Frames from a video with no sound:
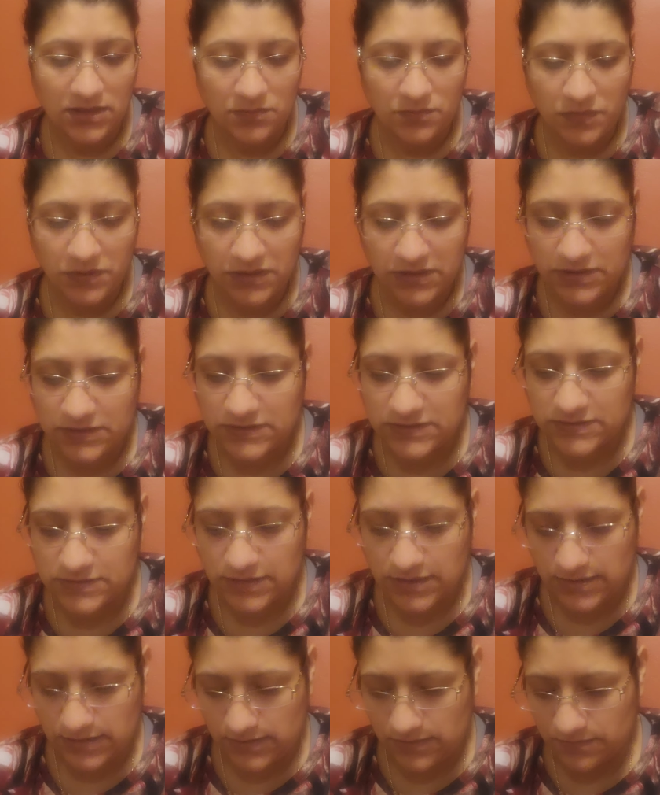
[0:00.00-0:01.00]
because
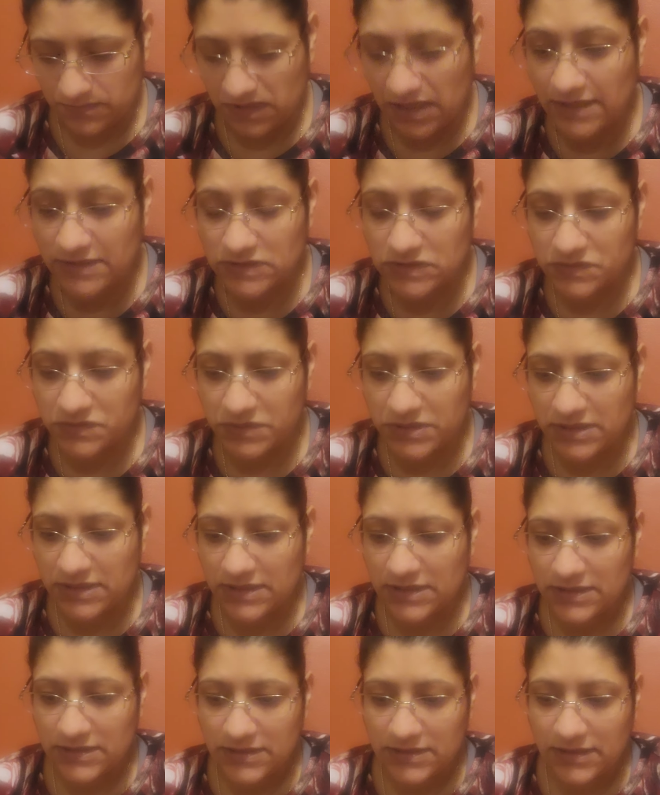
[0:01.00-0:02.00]
next
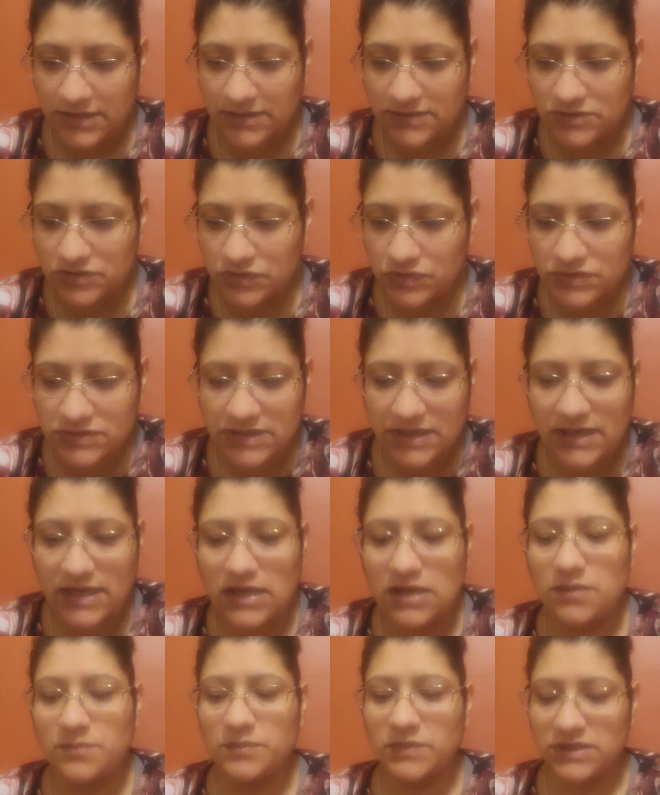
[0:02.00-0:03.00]
week on Tuesday
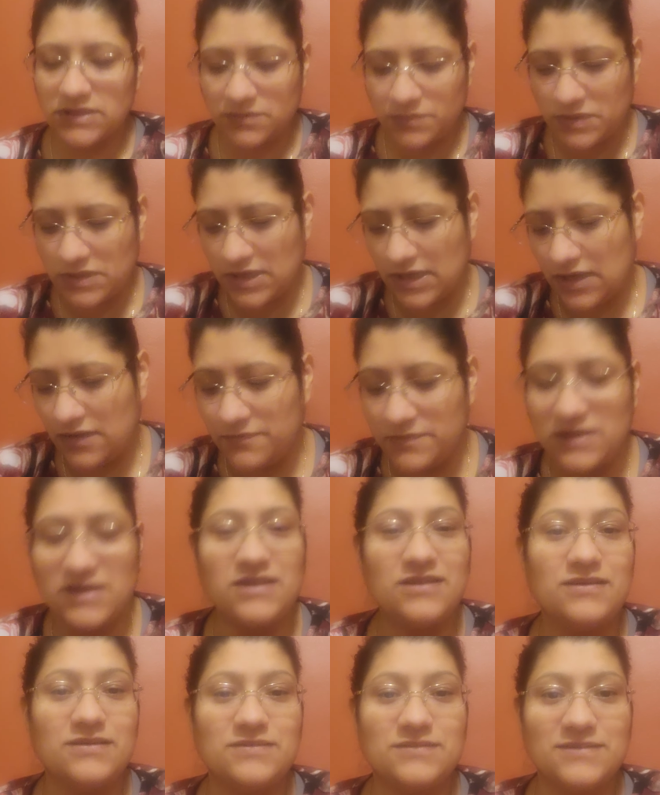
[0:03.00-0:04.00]
I'm gonna be
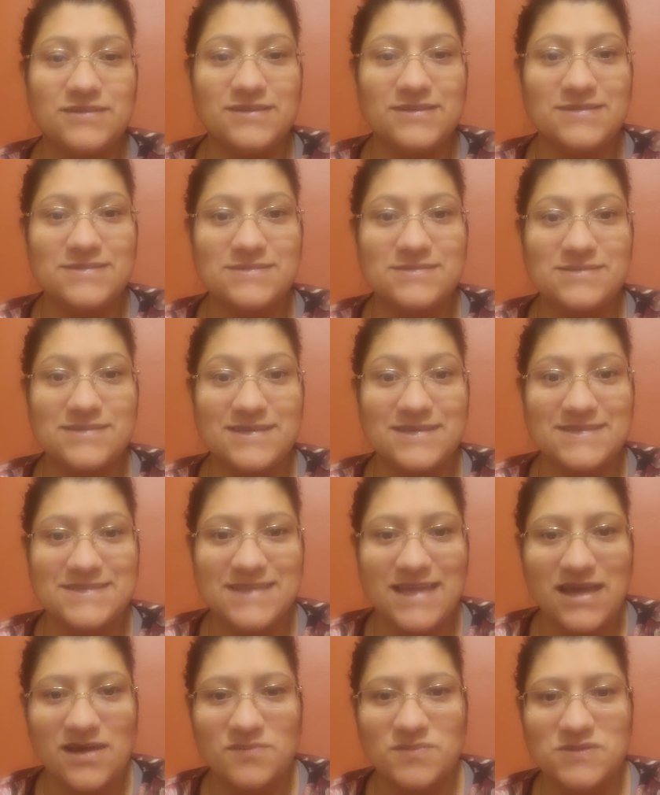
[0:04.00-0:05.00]
having this
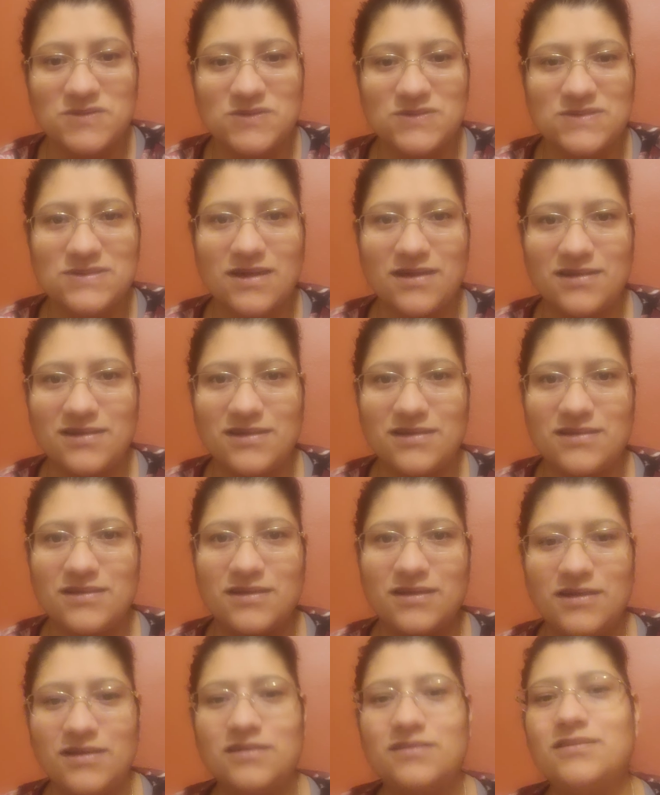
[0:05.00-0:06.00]
exam, so it's kind of
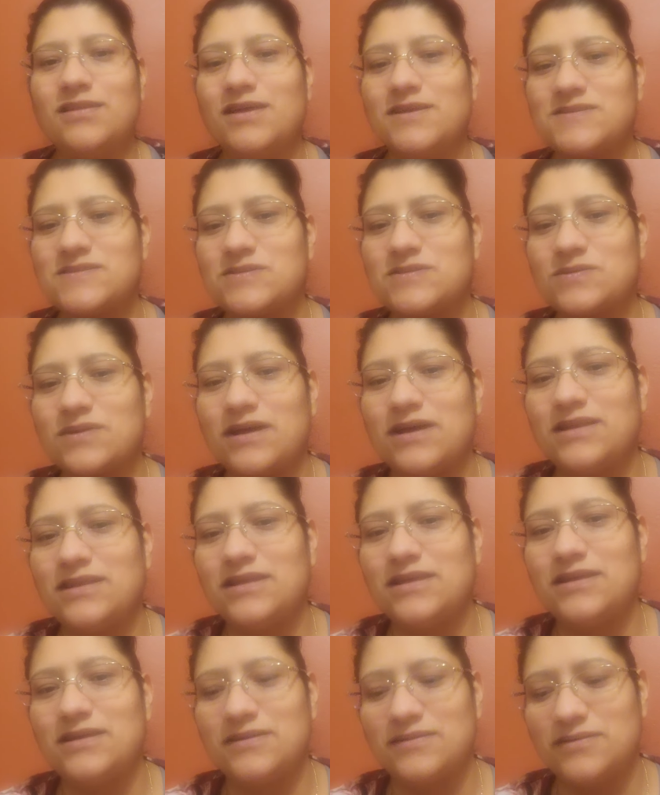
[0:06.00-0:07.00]
nice to kind
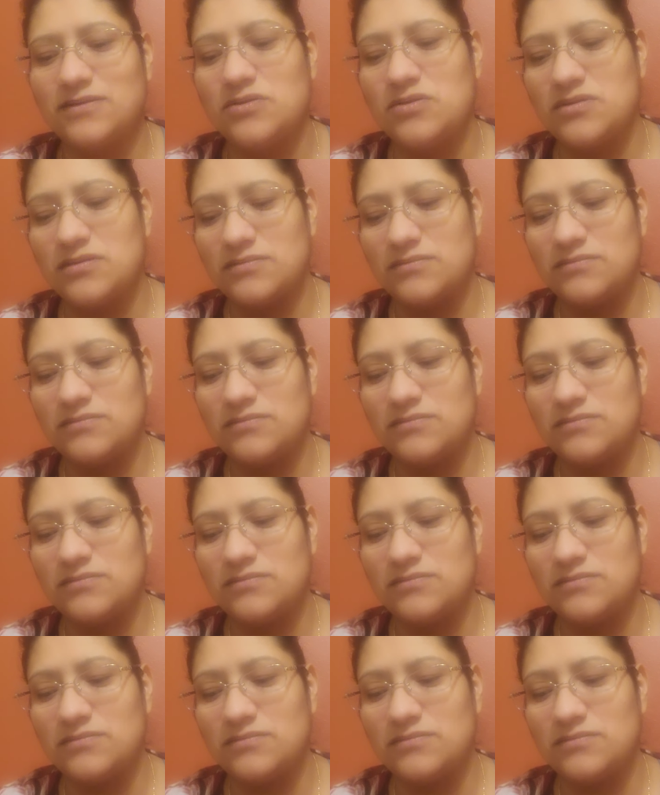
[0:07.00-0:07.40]
of